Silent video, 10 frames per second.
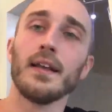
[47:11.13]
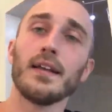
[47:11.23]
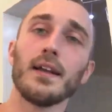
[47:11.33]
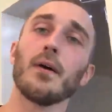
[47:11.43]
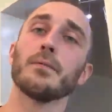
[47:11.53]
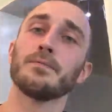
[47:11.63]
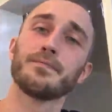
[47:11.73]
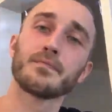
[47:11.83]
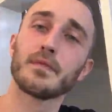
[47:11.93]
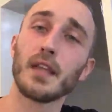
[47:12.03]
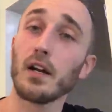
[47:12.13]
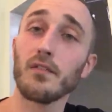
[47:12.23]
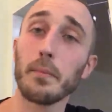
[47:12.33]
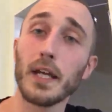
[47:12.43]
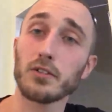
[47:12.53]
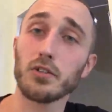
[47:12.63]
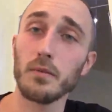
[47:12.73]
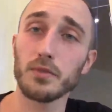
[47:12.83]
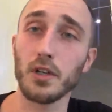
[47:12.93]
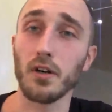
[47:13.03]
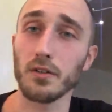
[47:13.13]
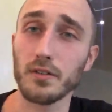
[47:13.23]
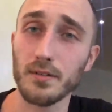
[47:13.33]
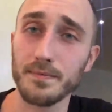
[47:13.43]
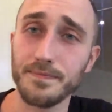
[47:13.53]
you know, they don't even make Trump jokes.